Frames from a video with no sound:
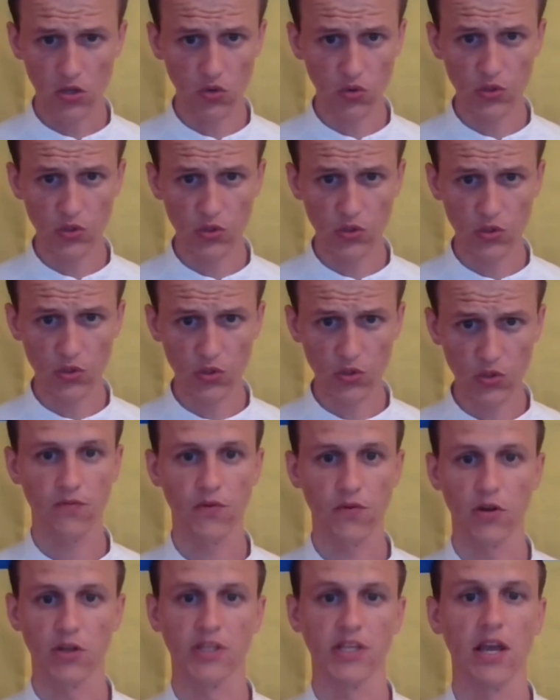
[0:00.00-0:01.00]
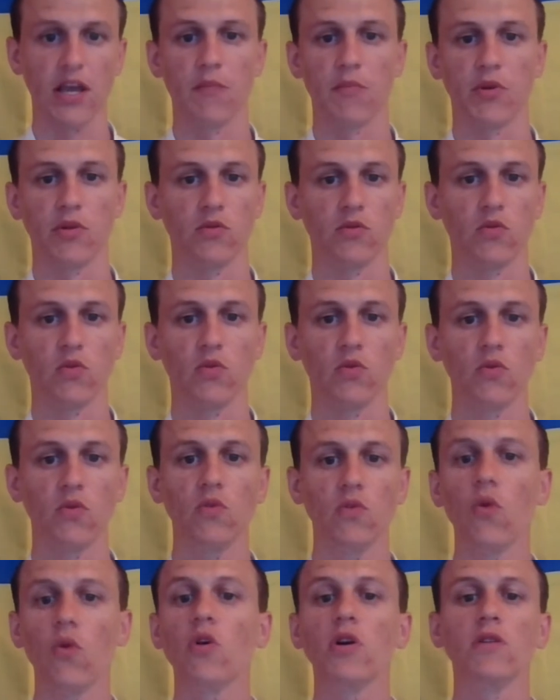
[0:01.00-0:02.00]
use, for example,
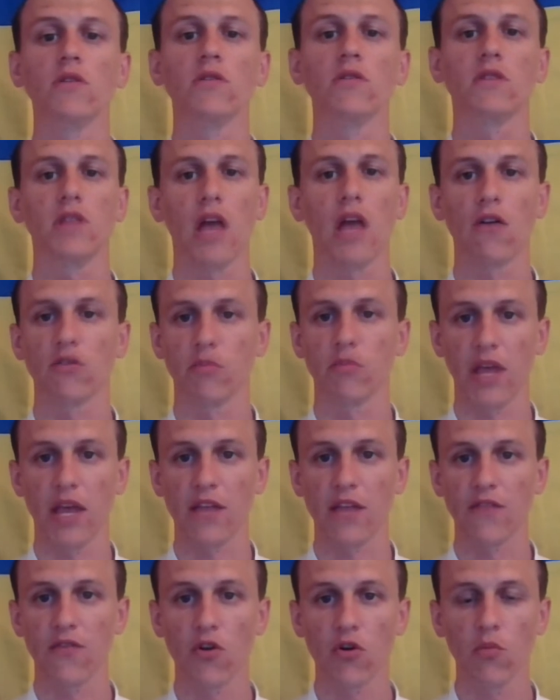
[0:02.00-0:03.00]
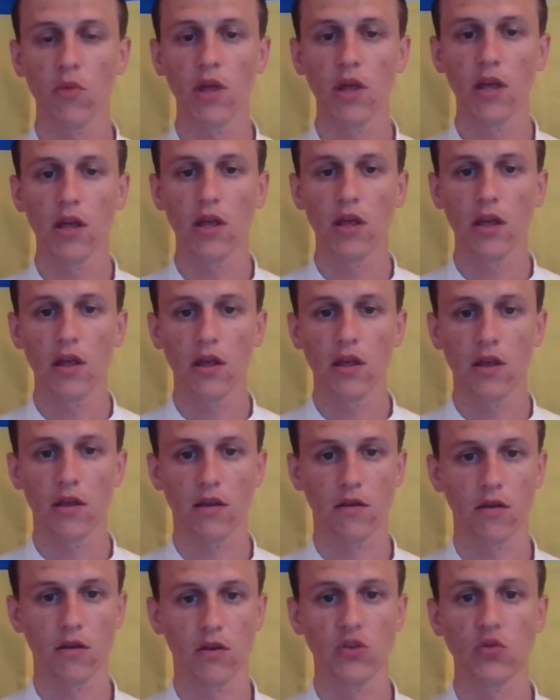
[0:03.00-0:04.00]
Google Cloud Platform,
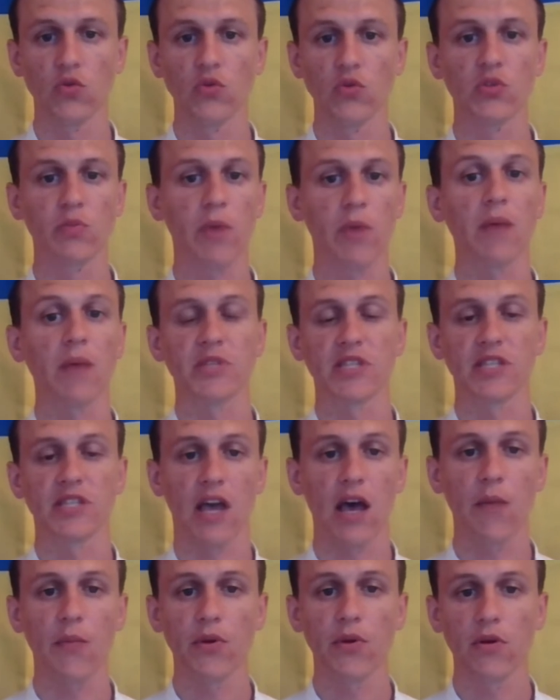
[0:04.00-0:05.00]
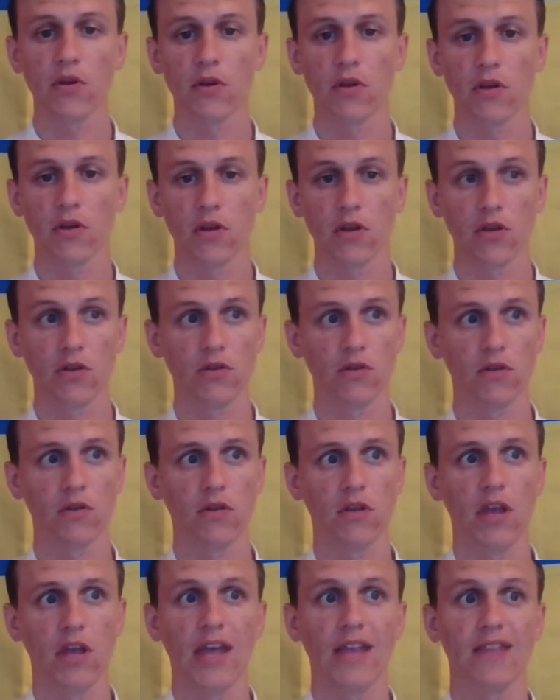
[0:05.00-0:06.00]
use PubSub,
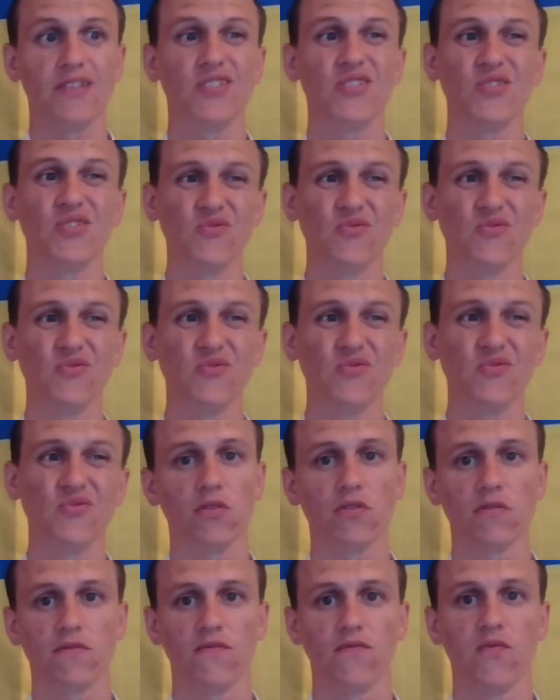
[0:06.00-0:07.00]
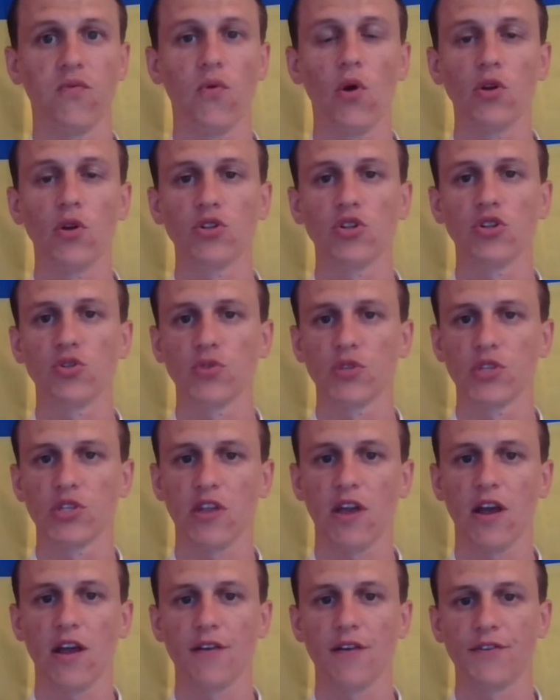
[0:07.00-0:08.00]
and you don't want to
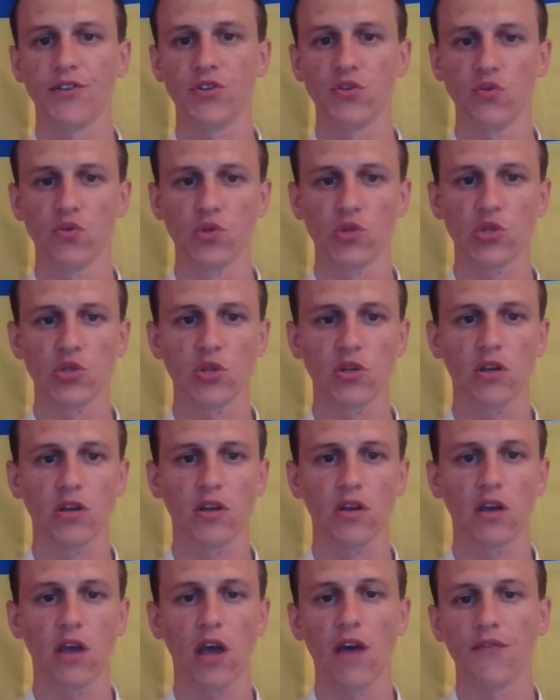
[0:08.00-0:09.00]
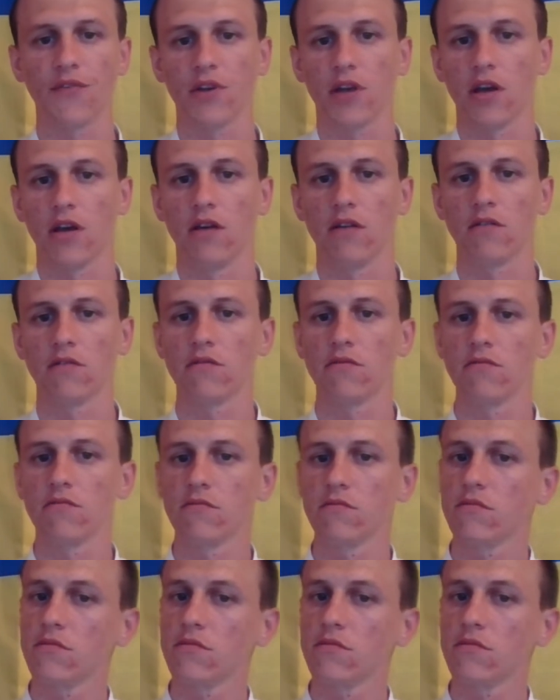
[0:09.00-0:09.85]
start use Kafka,